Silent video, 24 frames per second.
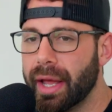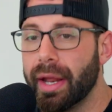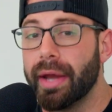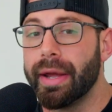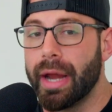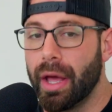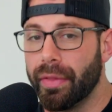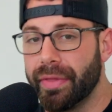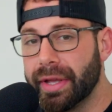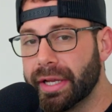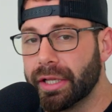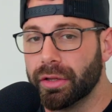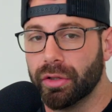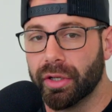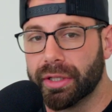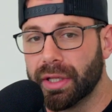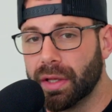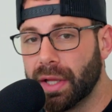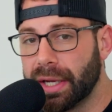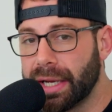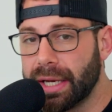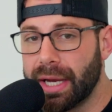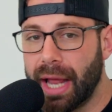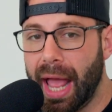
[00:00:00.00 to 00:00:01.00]
And now they can look at
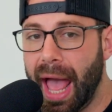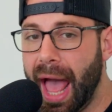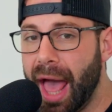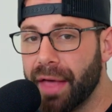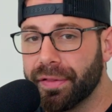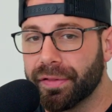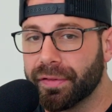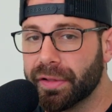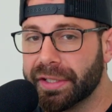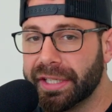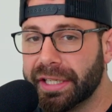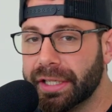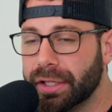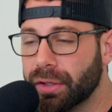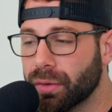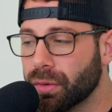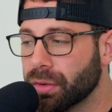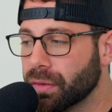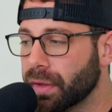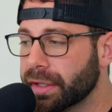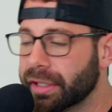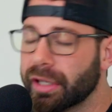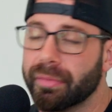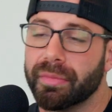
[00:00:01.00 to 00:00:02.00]
like an athlete or
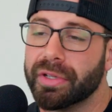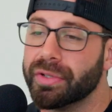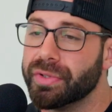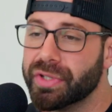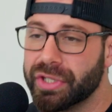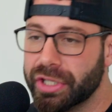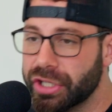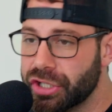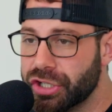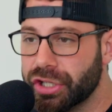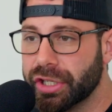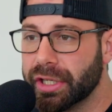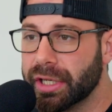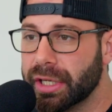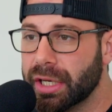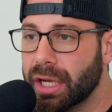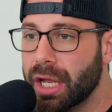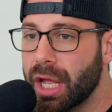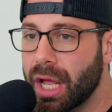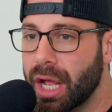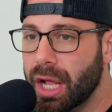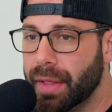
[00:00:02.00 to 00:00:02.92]
like a musician,